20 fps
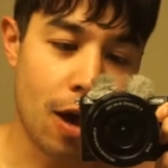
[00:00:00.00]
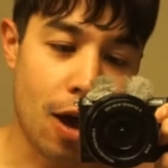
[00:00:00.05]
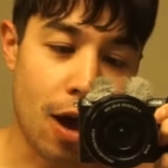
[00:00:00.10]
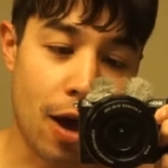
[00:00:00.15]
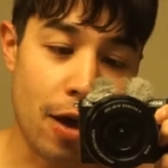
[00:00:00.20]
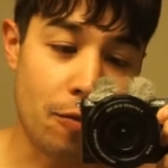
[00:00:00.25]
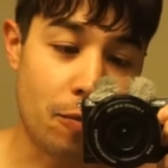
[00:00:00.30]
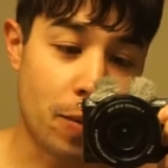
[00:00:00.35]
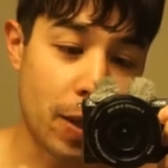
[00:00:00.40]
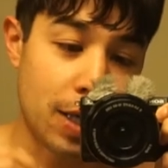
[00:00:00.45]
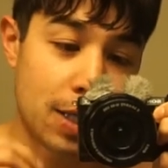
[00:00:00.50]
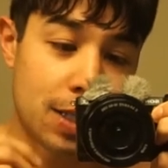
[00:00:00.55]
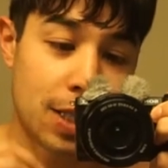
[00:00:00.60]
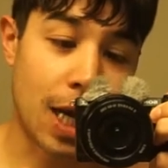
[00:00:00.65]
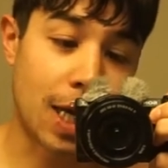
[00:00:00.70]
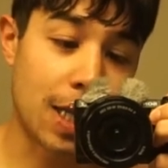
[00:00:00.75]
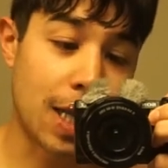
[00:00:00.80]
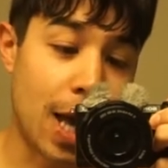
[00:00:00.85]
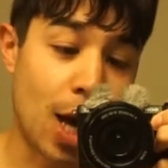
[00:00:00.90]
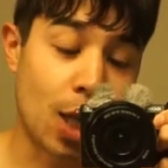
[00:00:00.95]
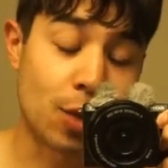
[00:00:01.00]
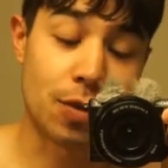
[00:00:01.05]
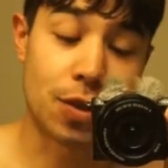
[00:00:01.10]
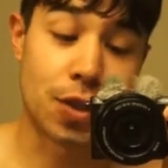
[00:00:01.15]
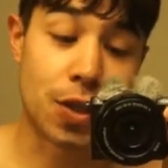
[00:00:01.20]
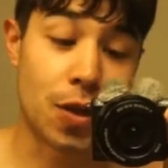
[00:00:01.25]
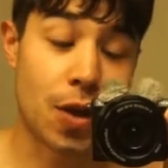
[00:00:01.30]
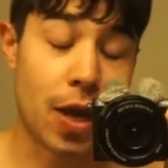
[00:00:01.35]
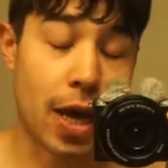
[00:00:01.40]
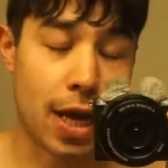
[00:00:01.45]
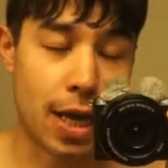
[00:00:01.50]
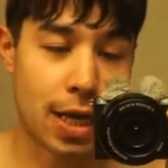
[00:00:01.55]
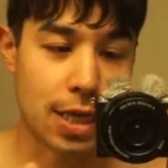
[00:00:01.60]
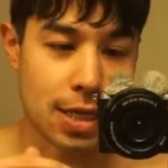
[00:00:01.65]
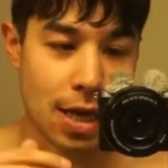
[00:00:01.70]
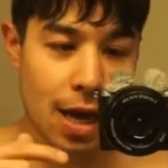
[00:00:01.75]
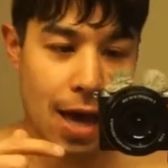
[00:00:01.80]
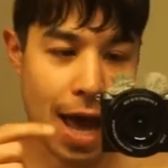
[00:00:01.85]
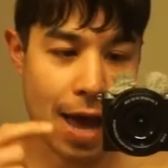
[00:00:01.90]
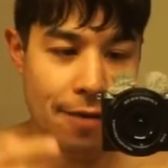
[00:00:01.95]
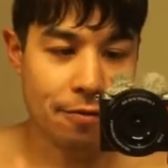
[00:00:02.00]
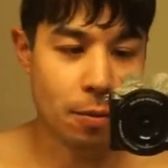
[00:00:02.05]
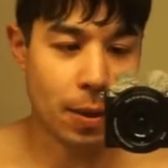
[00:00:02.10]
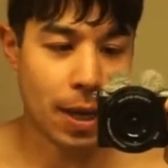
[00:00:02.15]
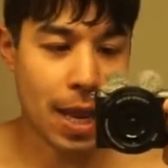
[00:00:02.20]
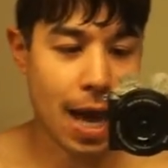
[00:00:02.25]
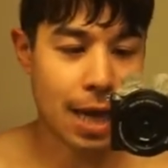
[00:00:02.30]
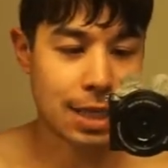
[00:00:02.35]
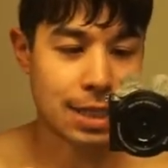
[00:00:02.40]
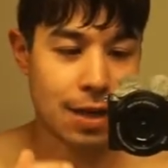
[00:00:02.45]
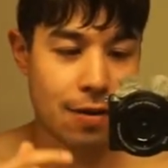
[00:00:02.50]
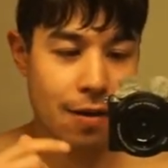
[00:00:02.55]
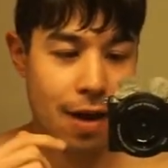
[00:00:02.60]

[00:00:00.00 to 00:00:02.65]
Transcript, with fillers: I've been stuck in the house for two days, I haven't been active,